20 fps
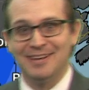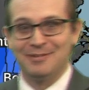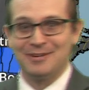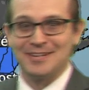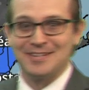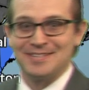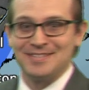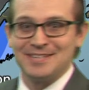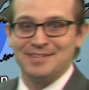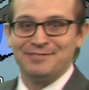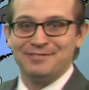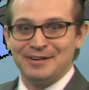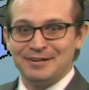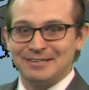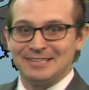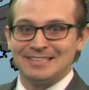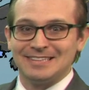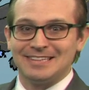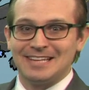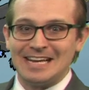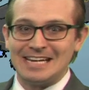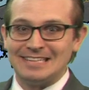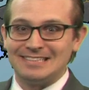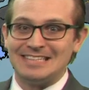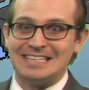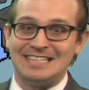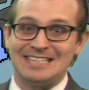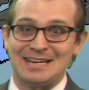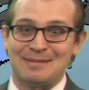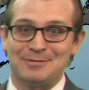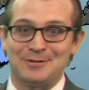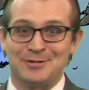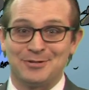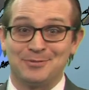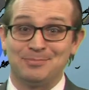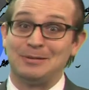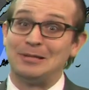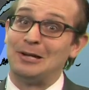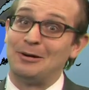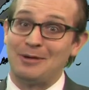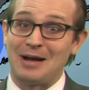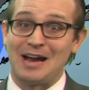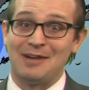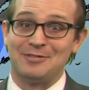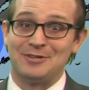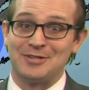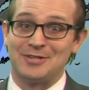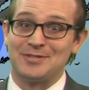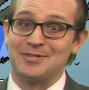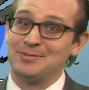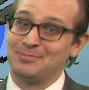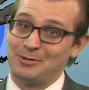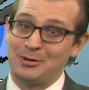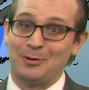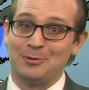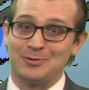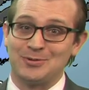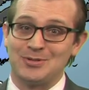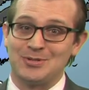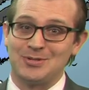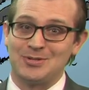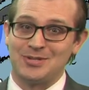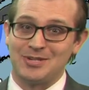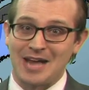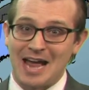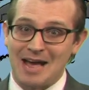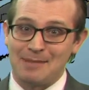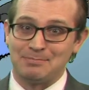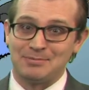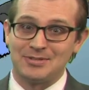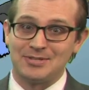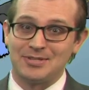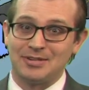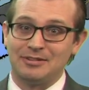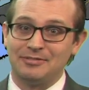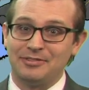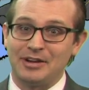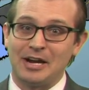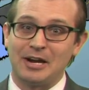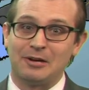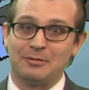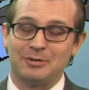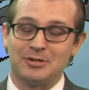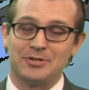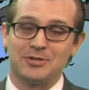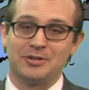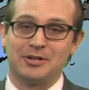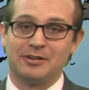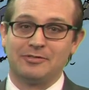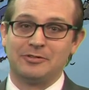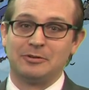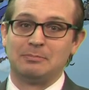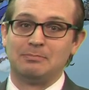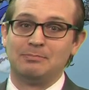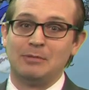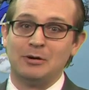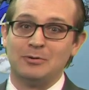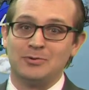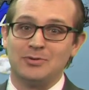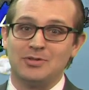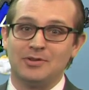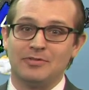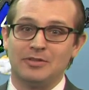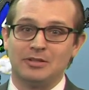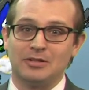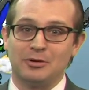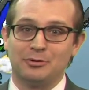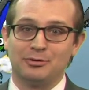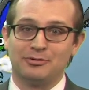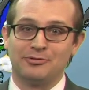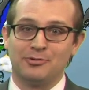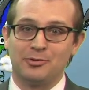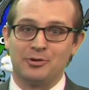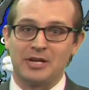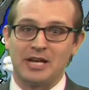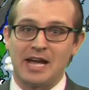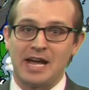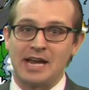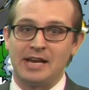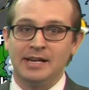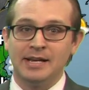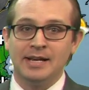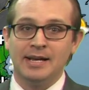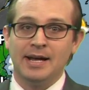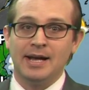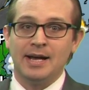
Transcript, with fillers: we're going to see very likely temperatures below averages, cold snaps of air returning for most of the lower 48.